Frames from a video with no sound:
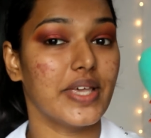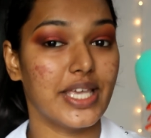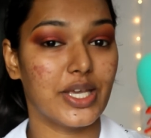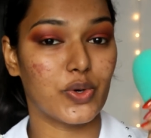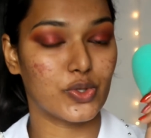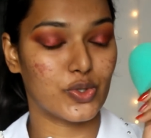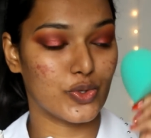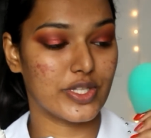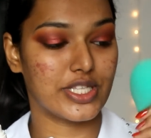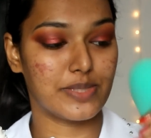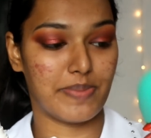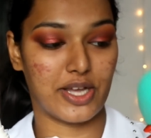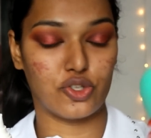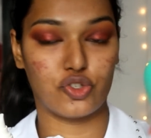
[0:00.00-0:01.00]
Eco Tool
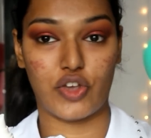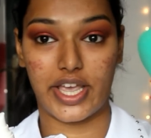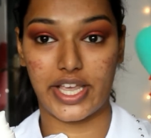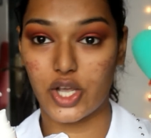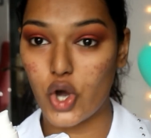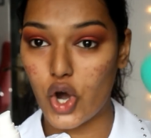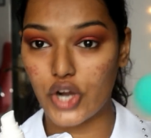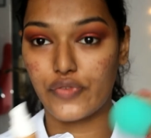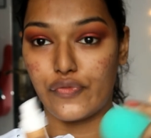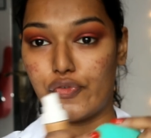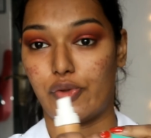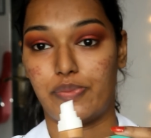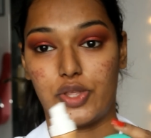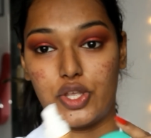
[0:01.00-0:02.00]
sponge I got
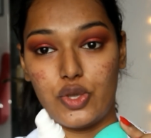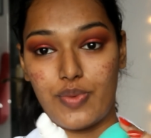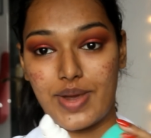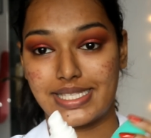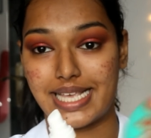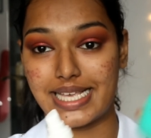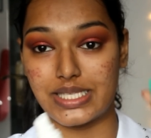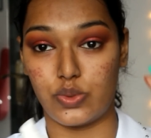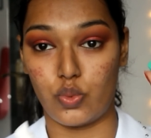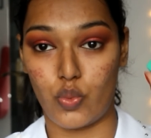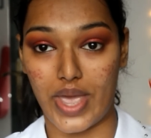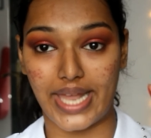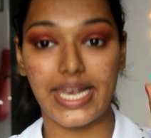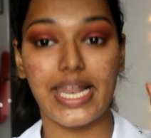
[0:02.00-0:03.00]
from the US as
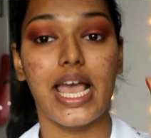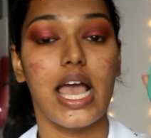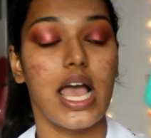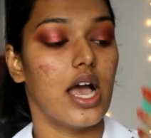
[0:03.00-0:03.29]
well.